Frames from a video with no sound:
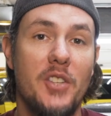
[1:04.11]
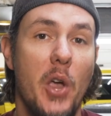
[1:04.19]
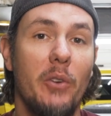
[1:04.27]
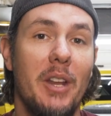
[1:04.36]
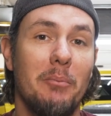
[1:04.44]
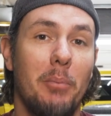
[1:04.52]

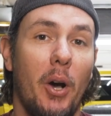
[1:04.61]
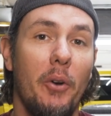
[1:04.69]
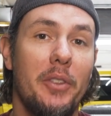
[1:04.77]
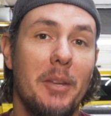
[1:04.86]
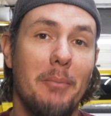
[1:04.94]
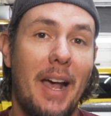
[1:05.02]
tuning
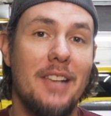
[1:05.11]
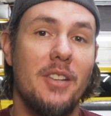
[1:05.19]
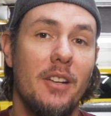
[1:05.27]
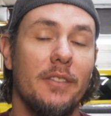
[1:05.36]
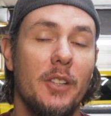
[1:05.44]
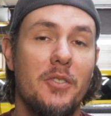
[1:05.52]
both the mass
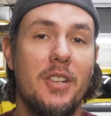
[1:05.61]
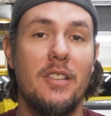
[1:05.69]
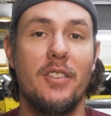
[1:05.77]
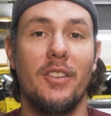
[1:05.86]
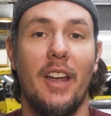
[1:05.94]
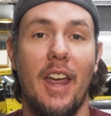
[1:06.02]
airflow
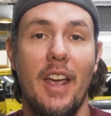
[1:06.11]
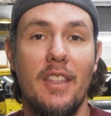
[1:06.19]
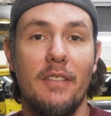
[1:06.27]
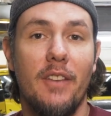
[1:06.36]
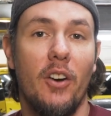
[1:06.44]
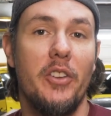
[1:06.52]
sensor and
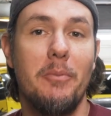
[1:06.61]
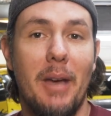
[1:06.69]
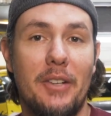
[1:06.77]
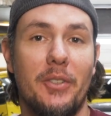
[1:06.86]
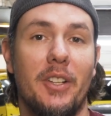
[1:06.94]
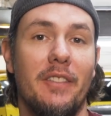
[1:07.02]
the
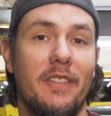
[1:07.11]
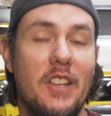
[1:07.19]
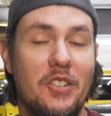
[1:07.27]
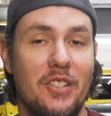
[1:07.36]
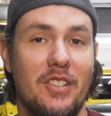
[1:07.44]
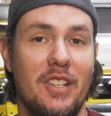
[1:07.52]
volumetric
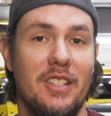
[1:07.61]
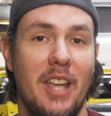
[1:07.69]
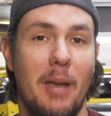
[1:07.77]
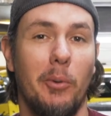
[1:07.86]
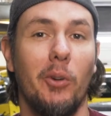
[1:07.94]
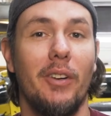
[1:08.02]
efficiency
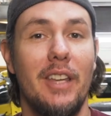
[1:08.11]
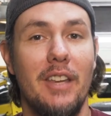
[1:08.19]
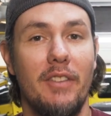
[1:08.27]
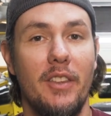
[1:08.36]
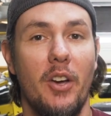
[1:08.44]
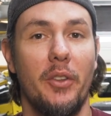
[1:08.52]
table,
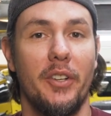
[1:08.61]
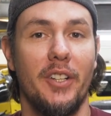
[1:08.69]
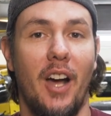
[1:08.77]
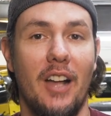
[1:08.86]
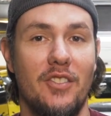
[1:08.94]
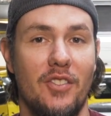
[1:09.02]
even though they're
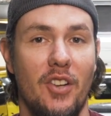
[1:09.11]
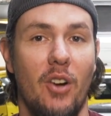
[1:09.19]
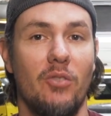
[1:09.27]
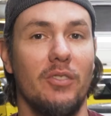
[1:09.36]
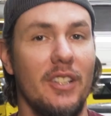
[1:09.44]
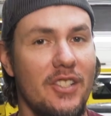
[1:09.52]
not.
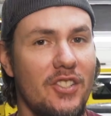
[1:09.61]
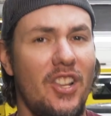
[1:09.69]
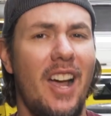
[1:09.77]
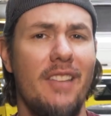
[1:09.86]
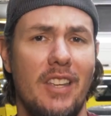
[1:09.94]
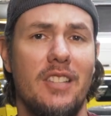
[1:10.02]
So let's
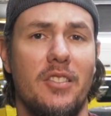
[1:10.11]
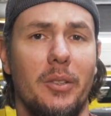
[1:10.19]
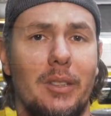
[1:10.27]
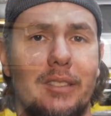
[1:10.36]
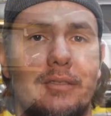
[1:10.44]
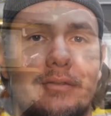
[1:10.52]
dive
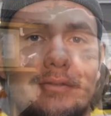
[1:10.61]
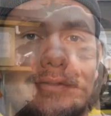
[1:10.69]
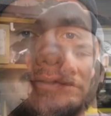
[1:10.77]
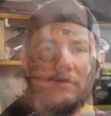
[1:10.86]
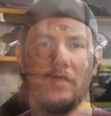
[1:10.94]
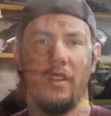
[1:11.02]
into it.
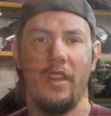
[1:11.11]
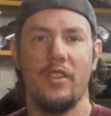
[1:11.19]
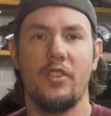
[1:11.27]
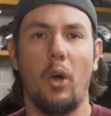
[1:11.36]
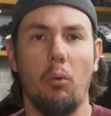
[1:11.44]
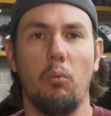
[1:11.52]

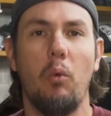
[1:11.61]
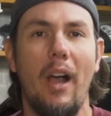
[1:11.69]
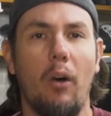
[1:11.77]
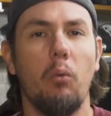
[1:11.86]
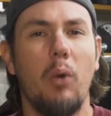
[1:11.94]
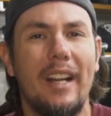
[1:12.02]
So,
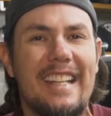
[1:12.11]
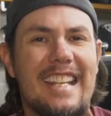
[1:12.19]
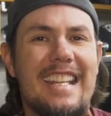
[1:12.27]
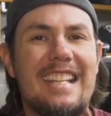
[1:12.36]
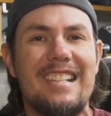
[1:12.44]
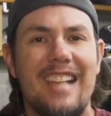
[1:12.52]
well, what
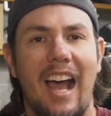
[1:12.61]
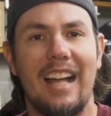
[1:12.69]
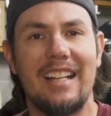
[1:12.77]
is